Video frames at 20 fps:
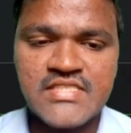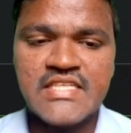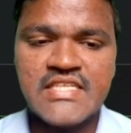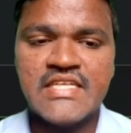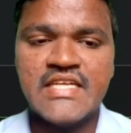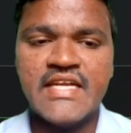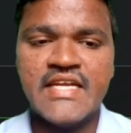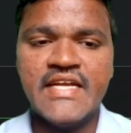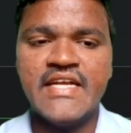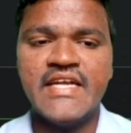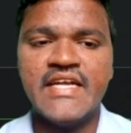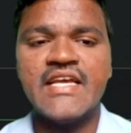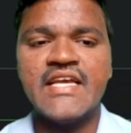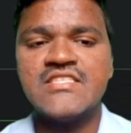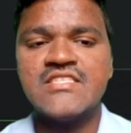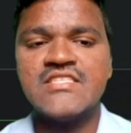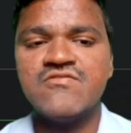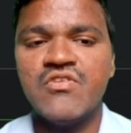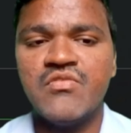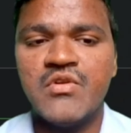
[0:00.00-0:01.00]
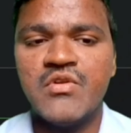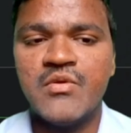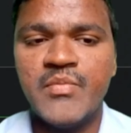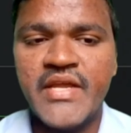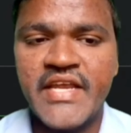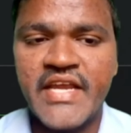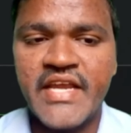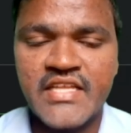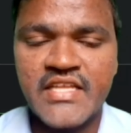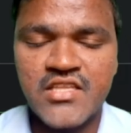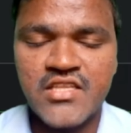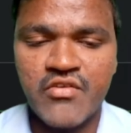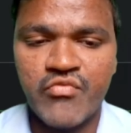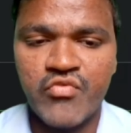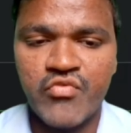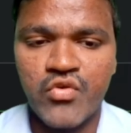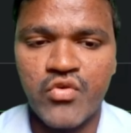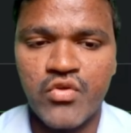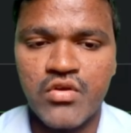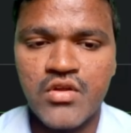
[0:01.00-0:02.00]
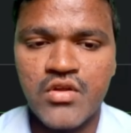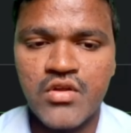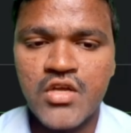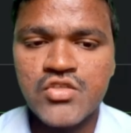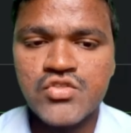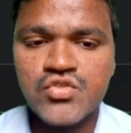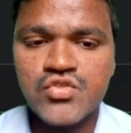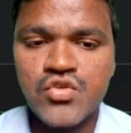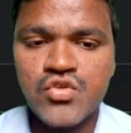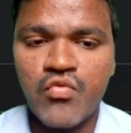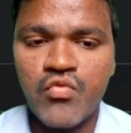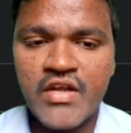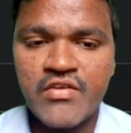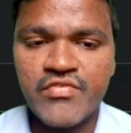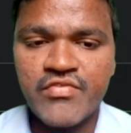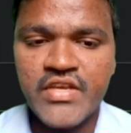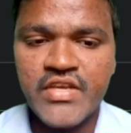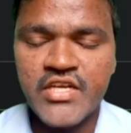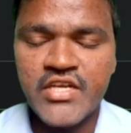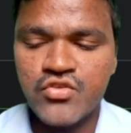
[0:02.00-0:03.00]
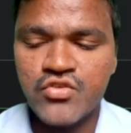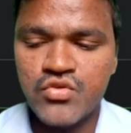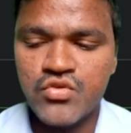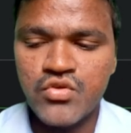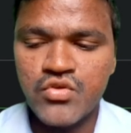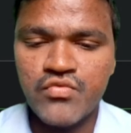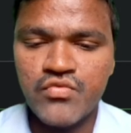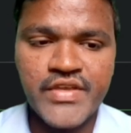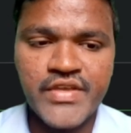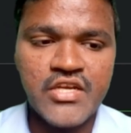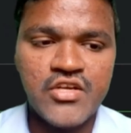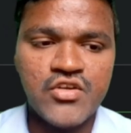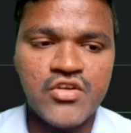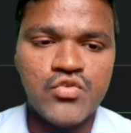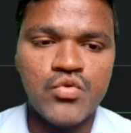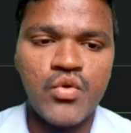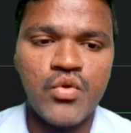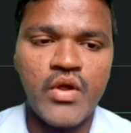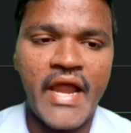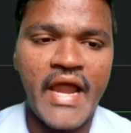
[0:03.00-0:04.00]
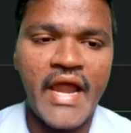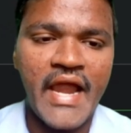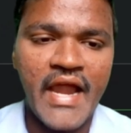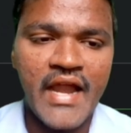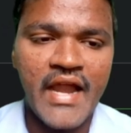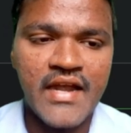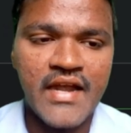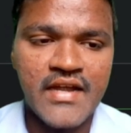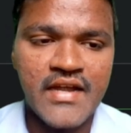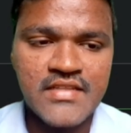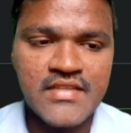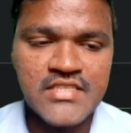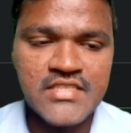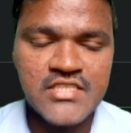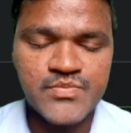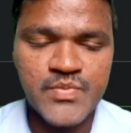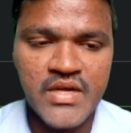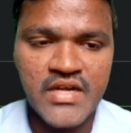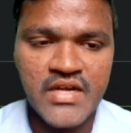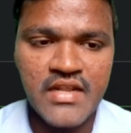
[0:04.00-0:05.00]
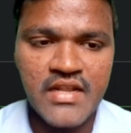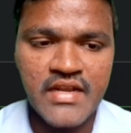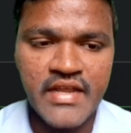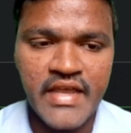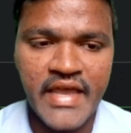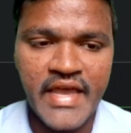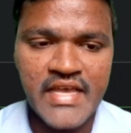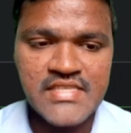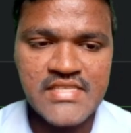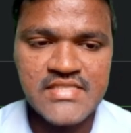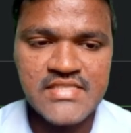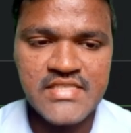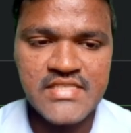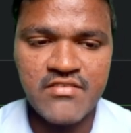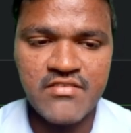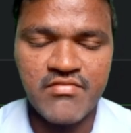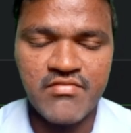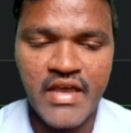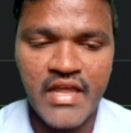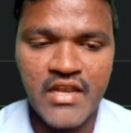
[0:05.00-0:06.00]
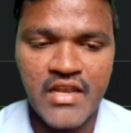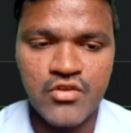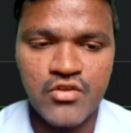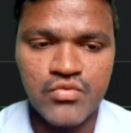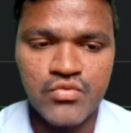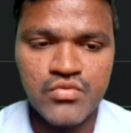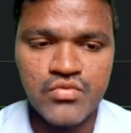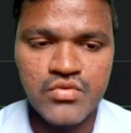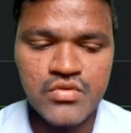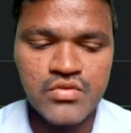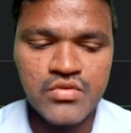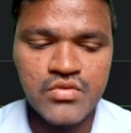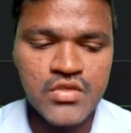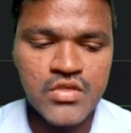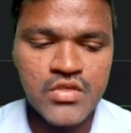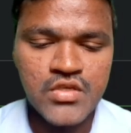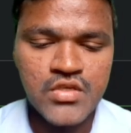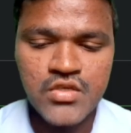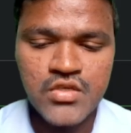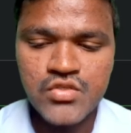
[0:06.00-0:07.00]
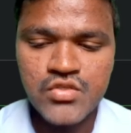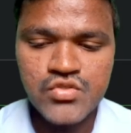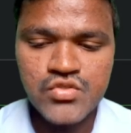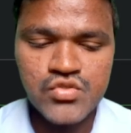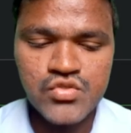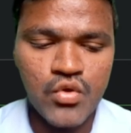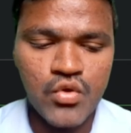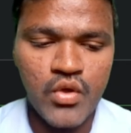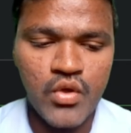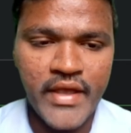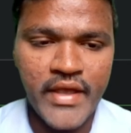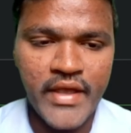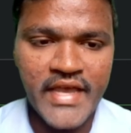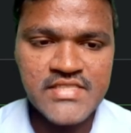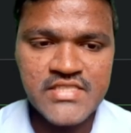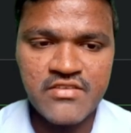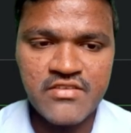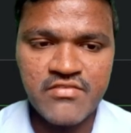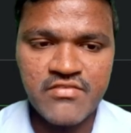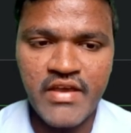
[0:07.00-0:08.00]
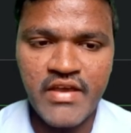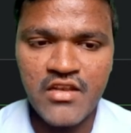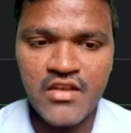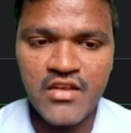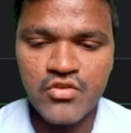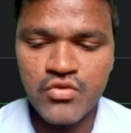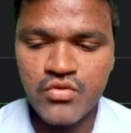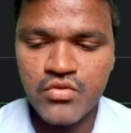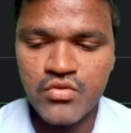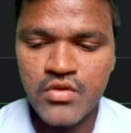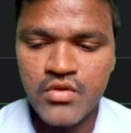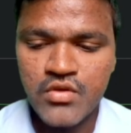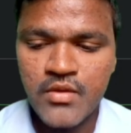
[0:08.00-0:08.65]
string index, we will be getting the 4. So what we need to do, we need to add this particular ASCII value. So ASCII value